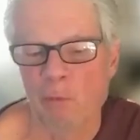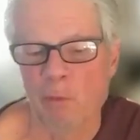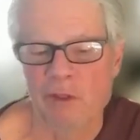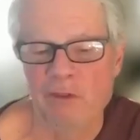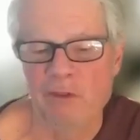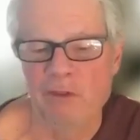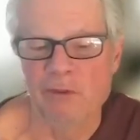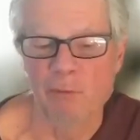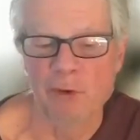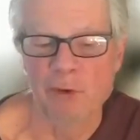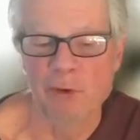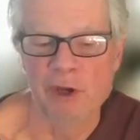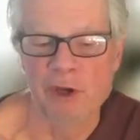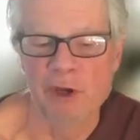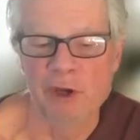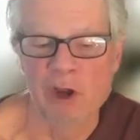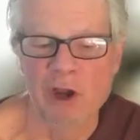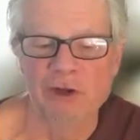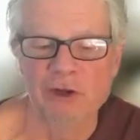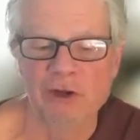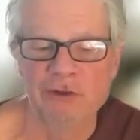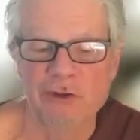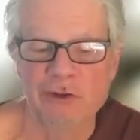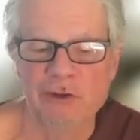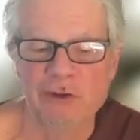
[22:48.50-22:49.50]
With
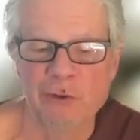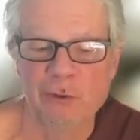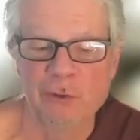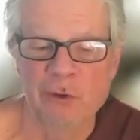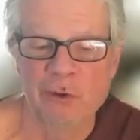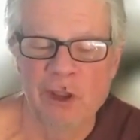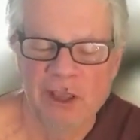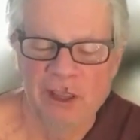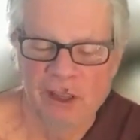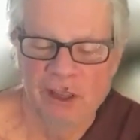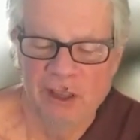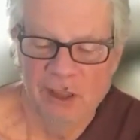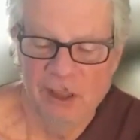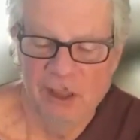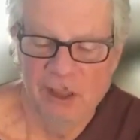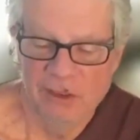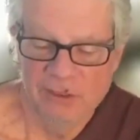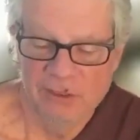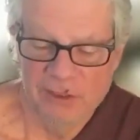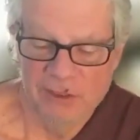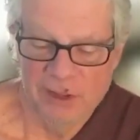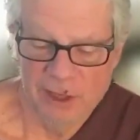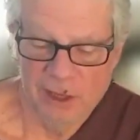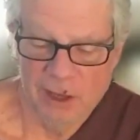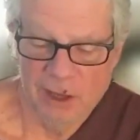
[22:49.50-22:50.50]
regard to
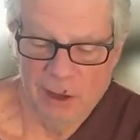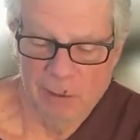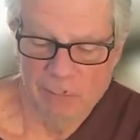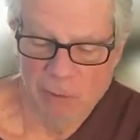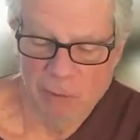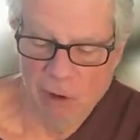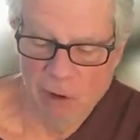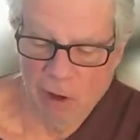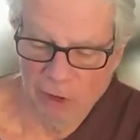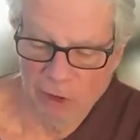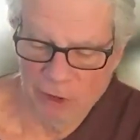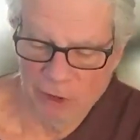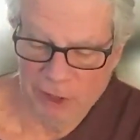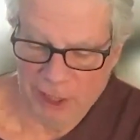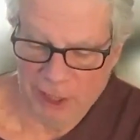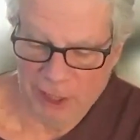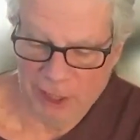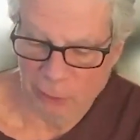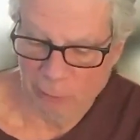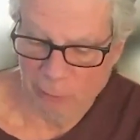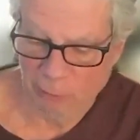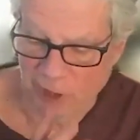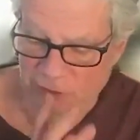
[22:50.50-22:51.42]
the pollinator